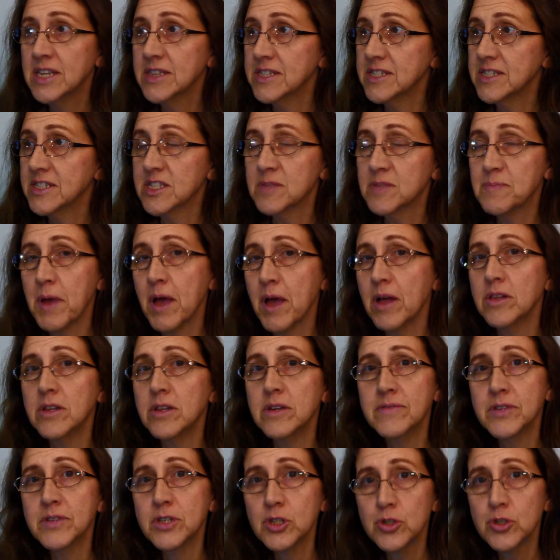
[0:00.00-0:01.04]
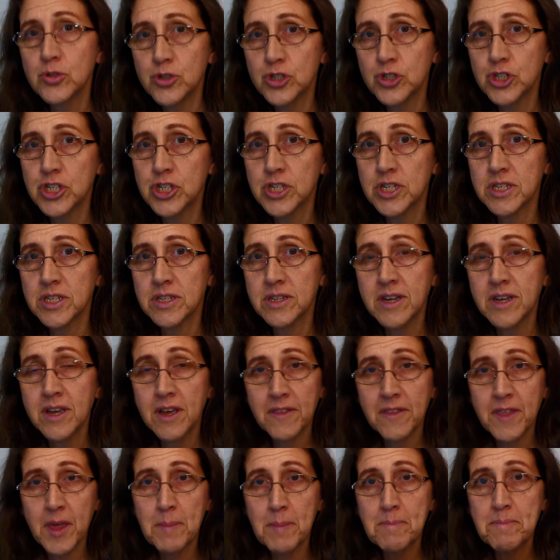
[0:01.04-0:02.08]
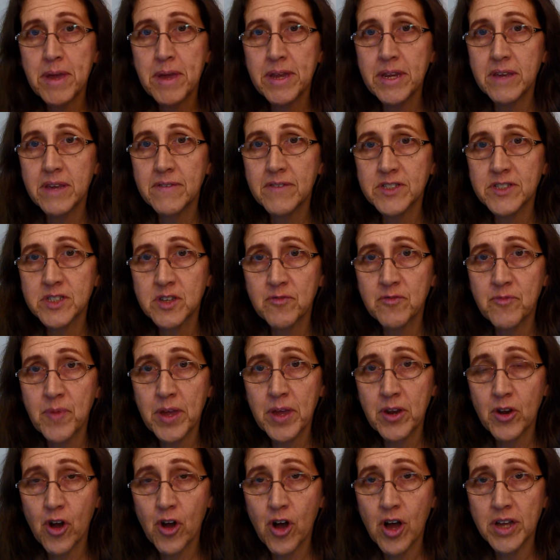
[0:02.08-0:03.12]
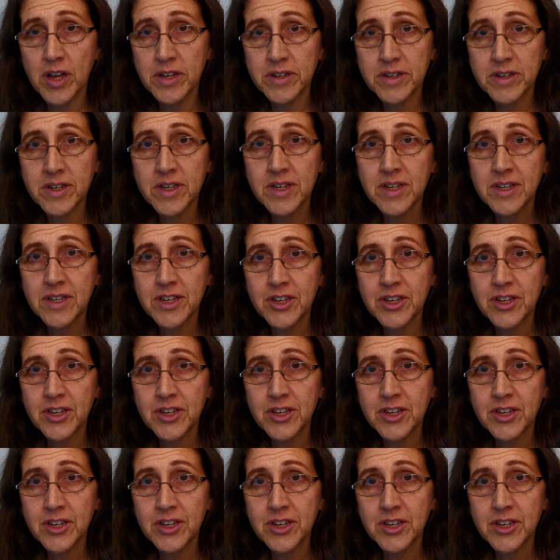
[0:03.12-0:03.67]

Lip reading: this spell of illusion that many of us have been on.